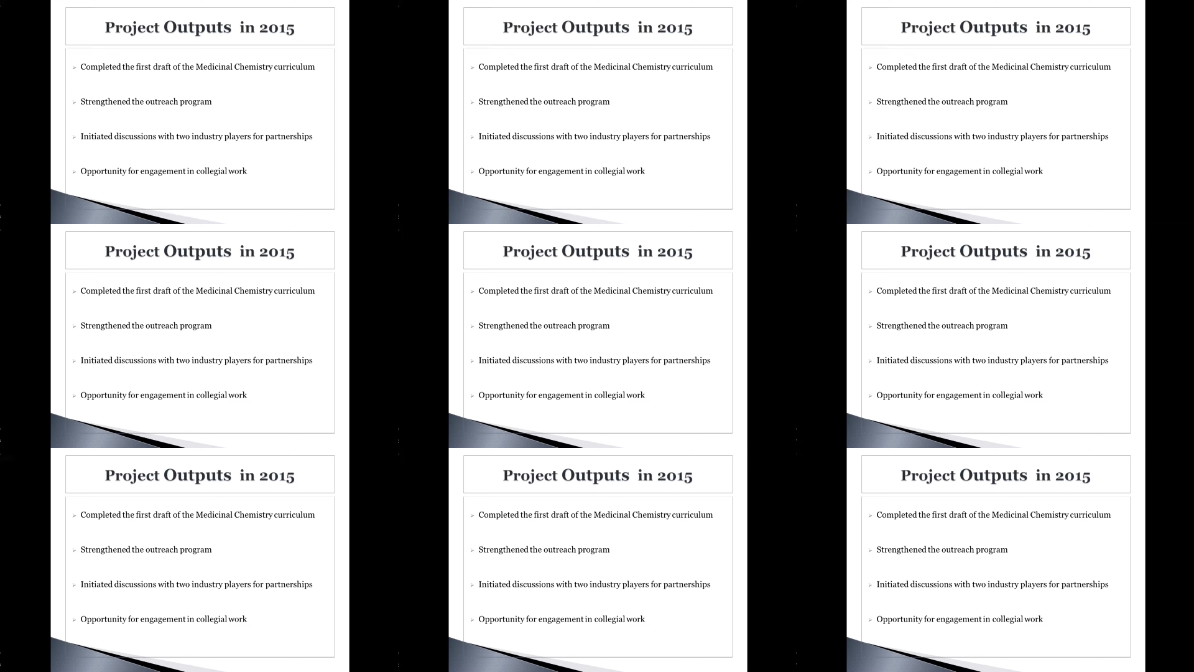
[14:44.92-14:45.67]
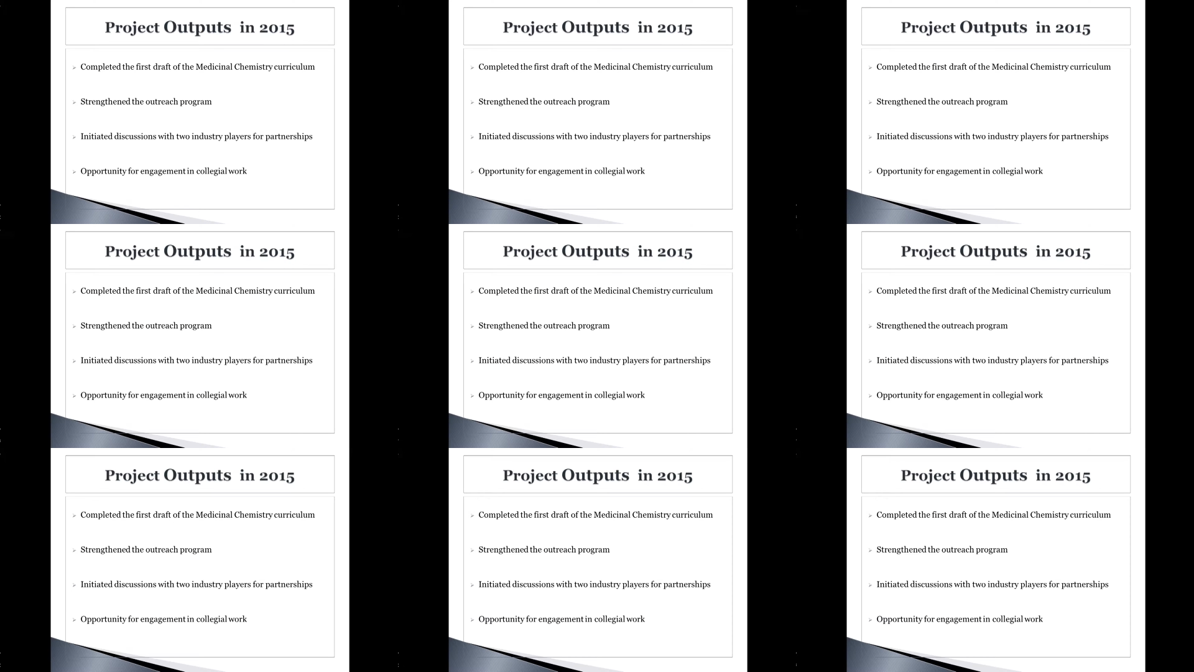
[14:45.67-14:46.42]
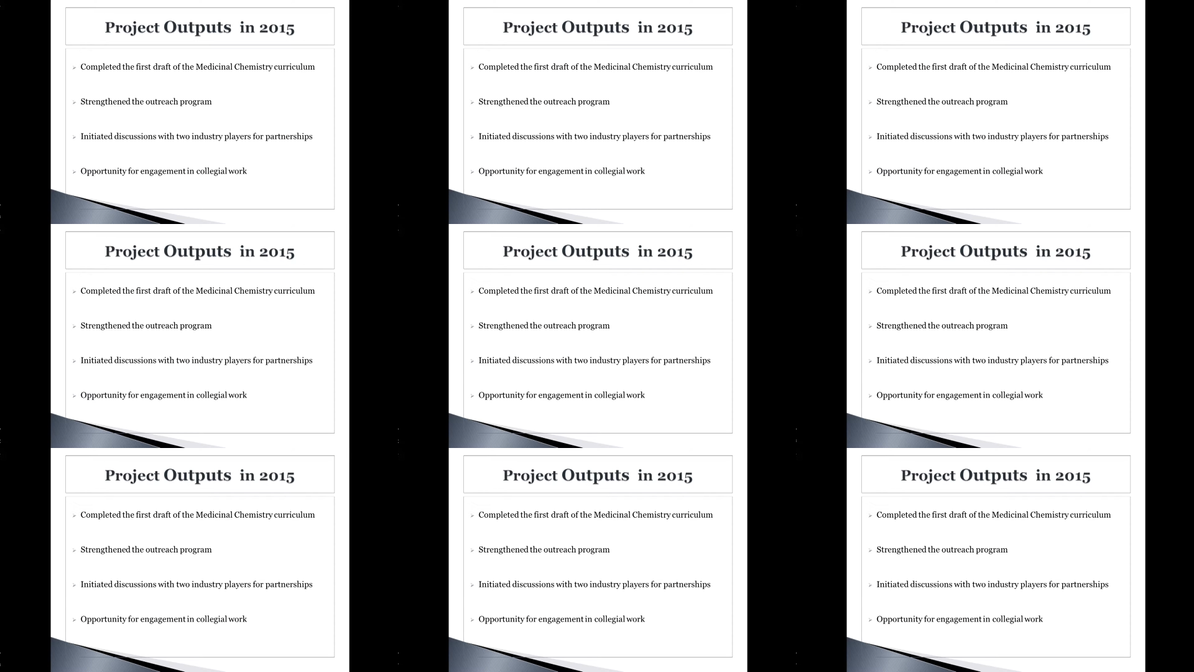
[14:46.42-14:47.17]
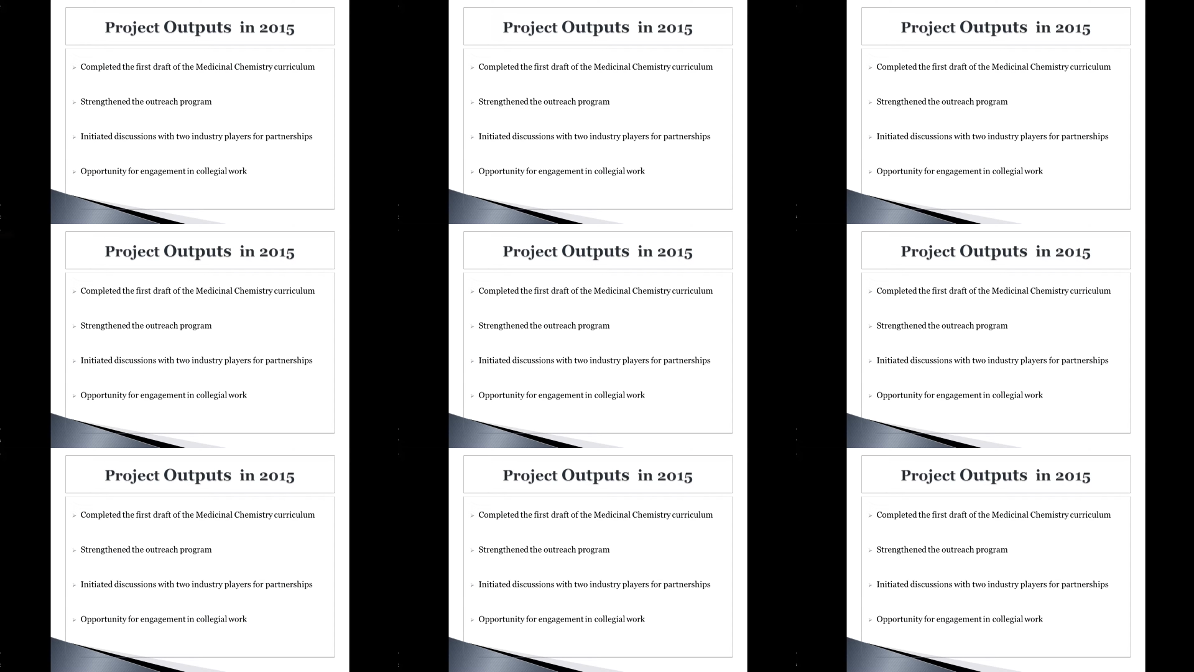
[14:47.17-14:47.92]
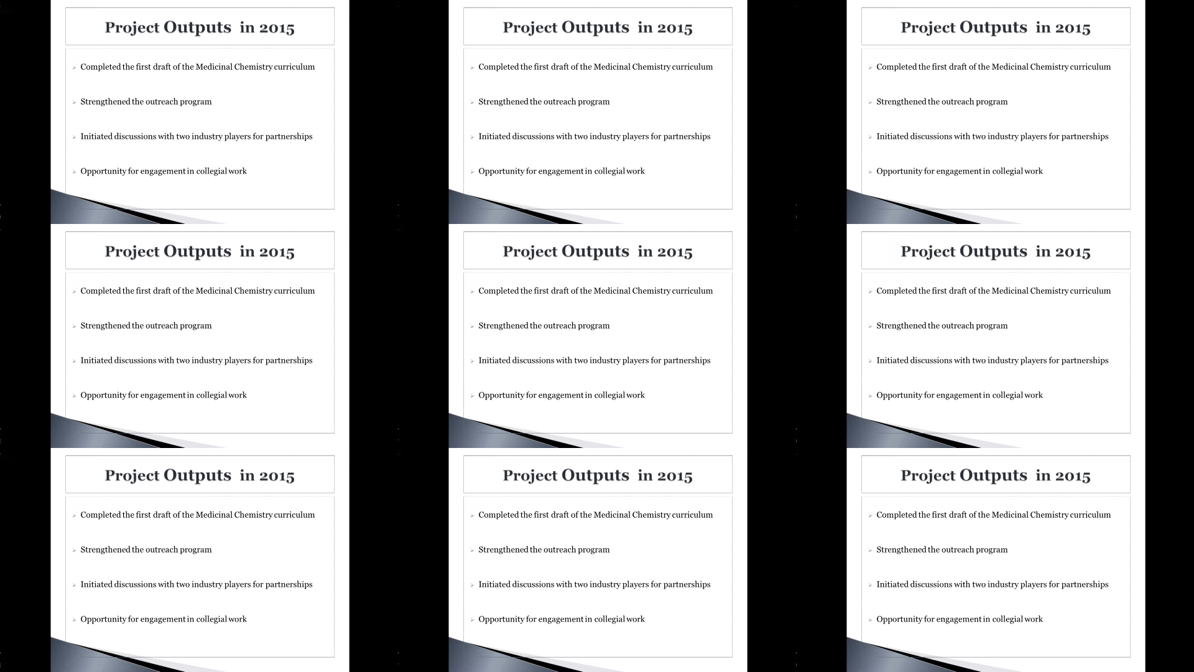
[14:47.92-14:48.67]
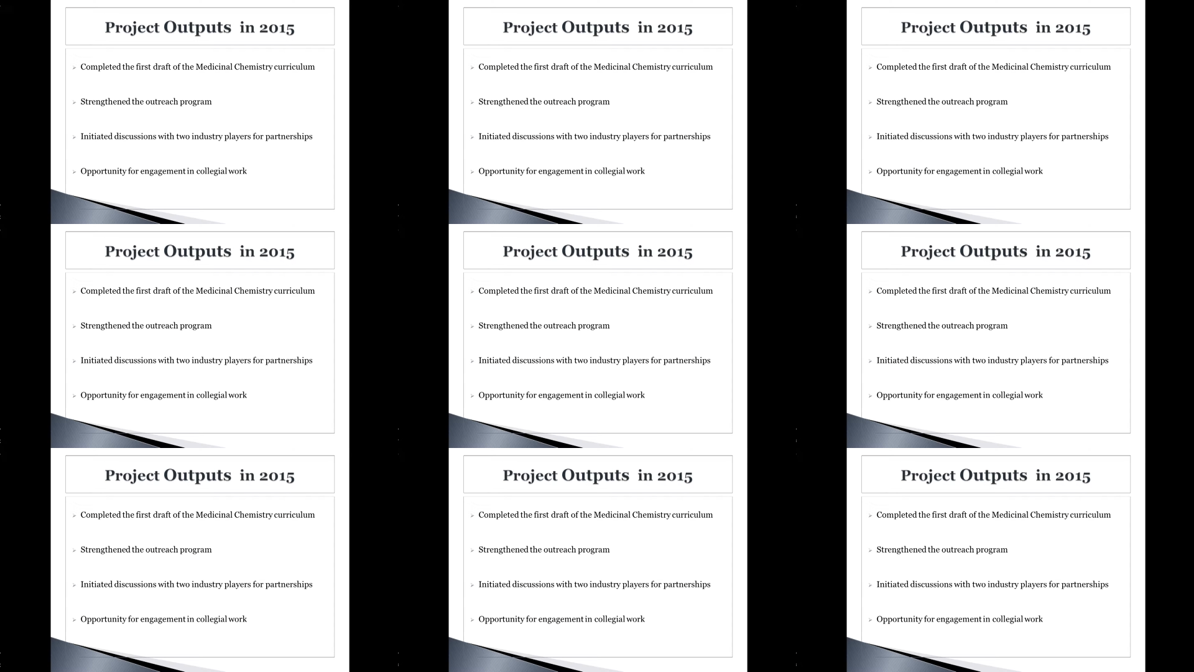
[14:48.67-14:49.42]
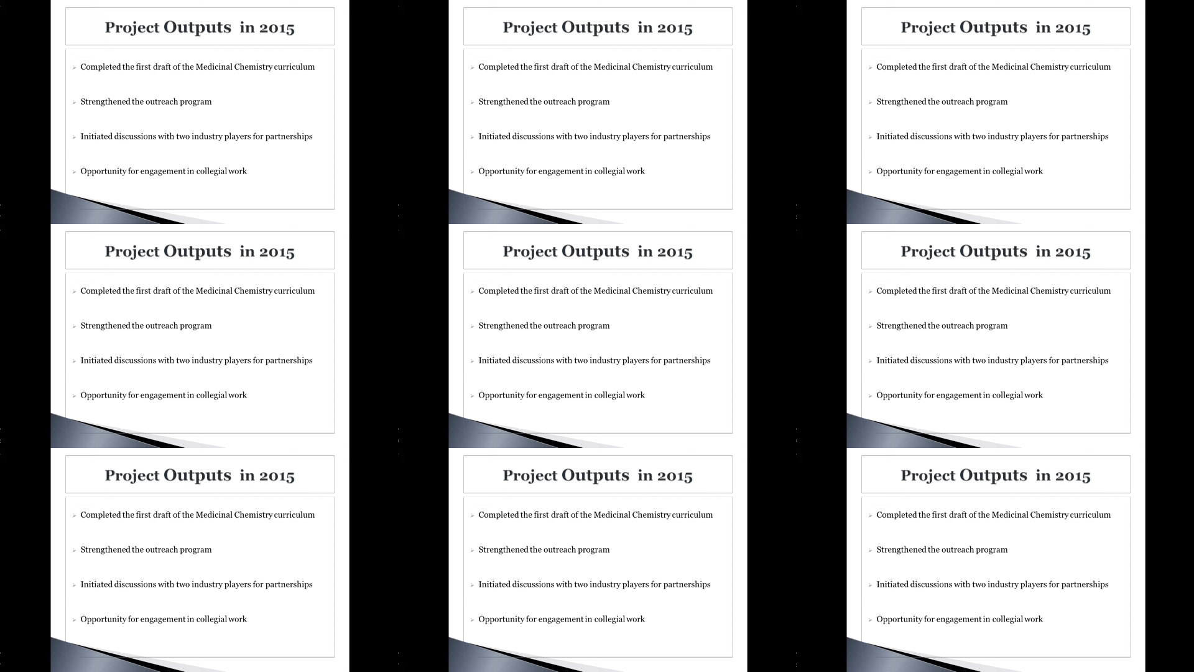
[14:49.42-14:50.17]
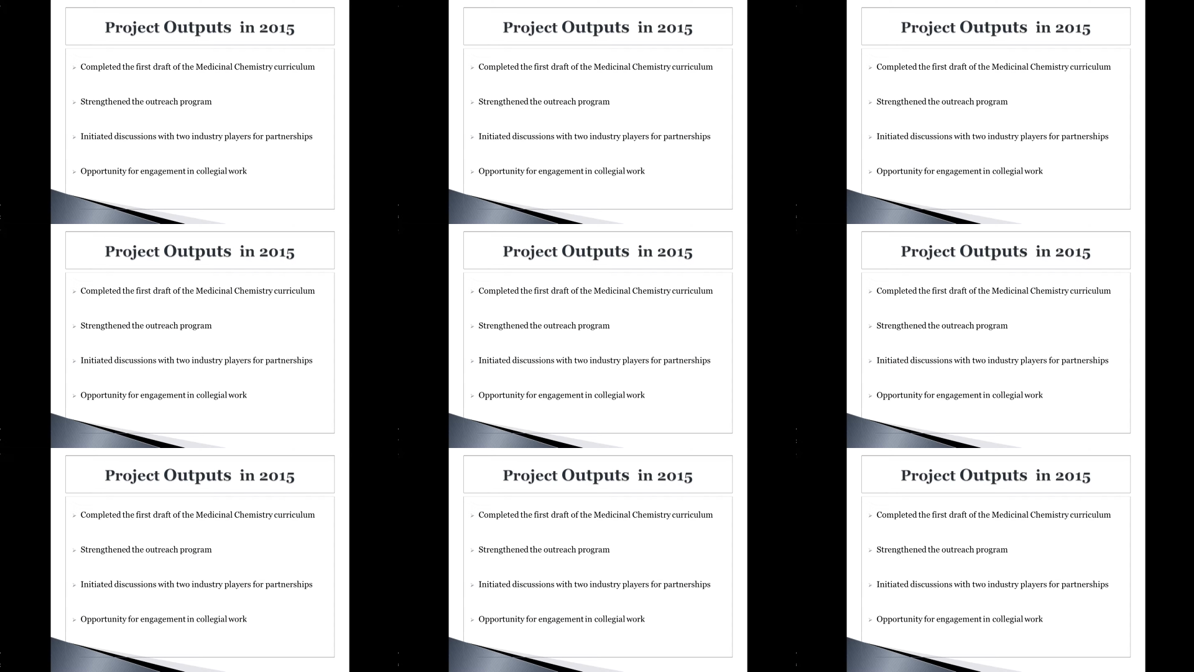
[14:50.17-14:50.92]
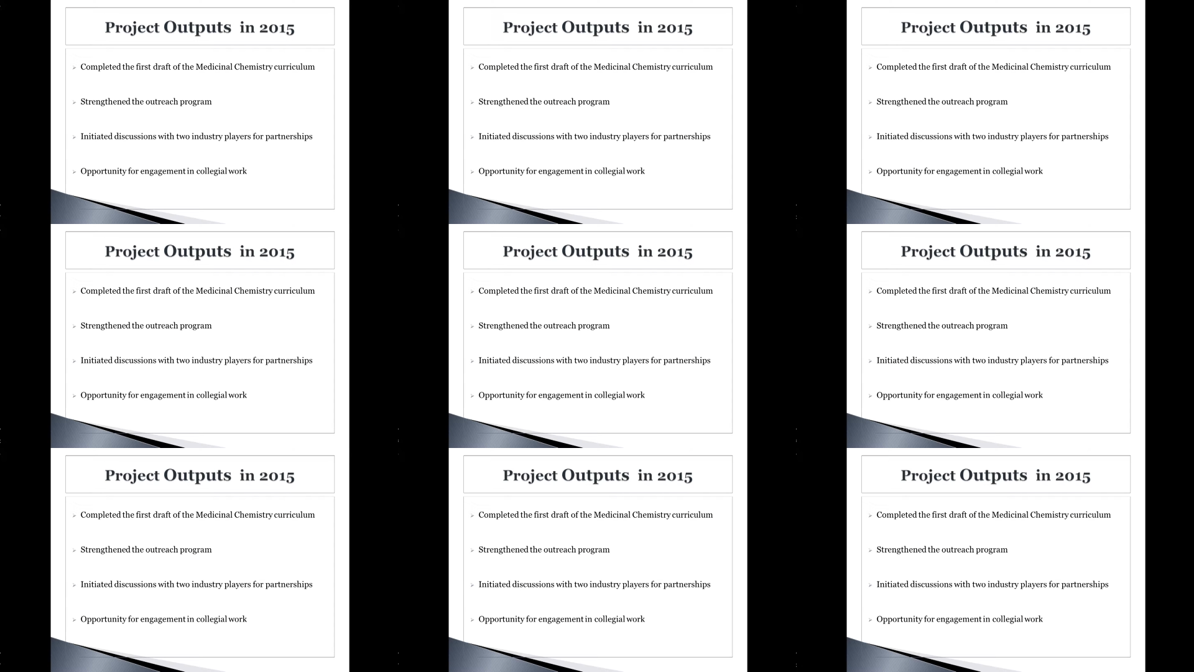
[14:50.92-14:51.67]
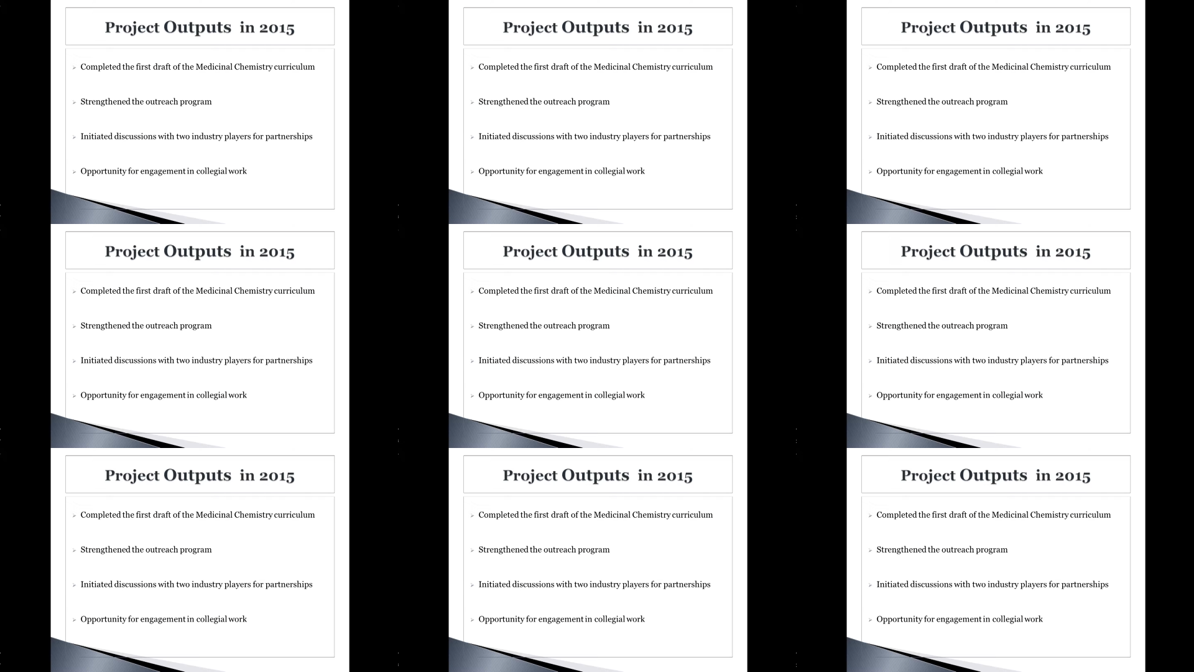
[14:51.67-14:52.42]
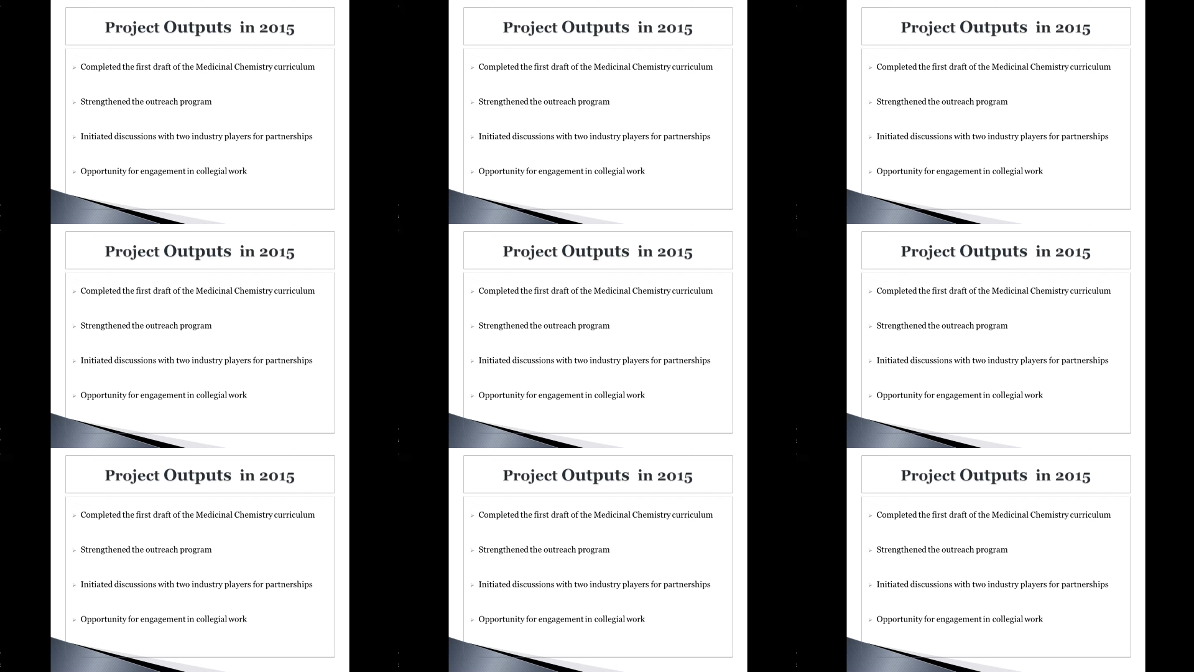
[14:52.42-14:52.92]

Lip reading: No face is visible, so there are no lips to read.